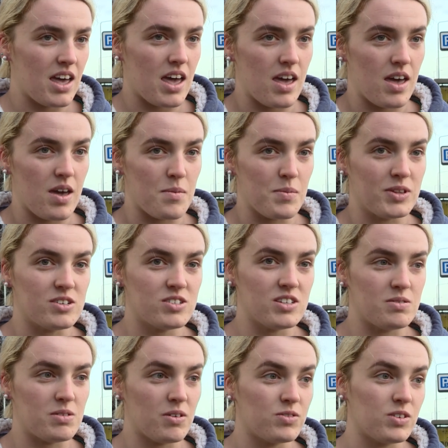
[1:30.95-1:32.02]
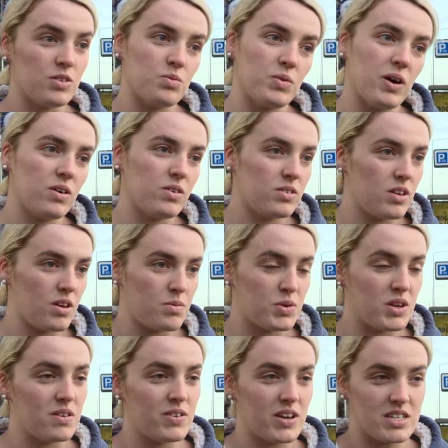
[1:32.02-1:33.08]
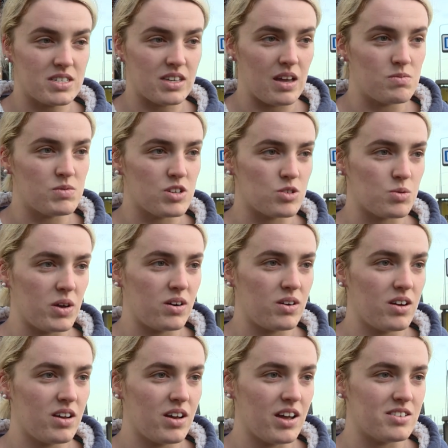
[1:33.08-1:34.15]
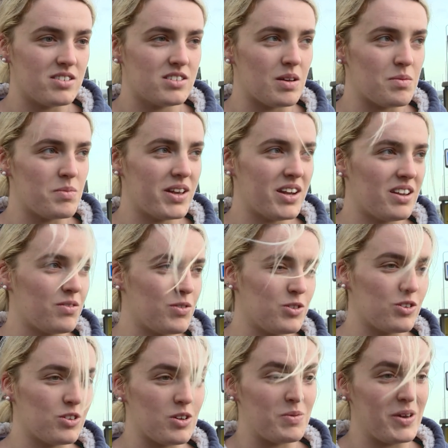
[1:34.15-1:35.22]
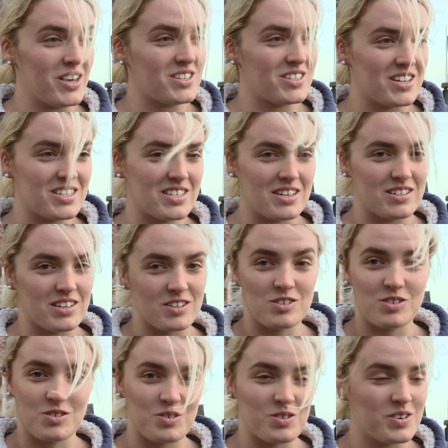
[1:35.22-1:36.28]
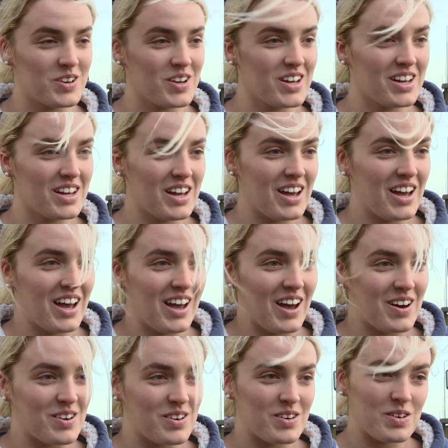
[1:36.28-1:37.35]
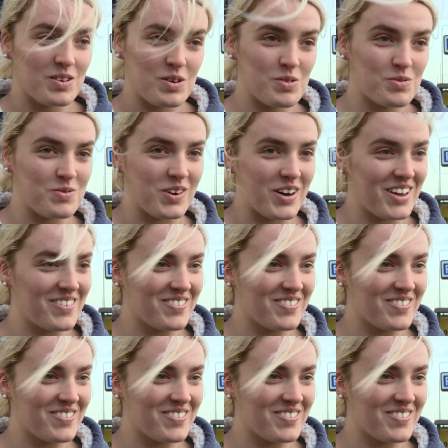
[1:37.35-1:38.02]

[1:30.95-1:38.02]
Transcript: and they seem to have done well the previous games as well, and St Mirren haven't done the best this season, so hopefully.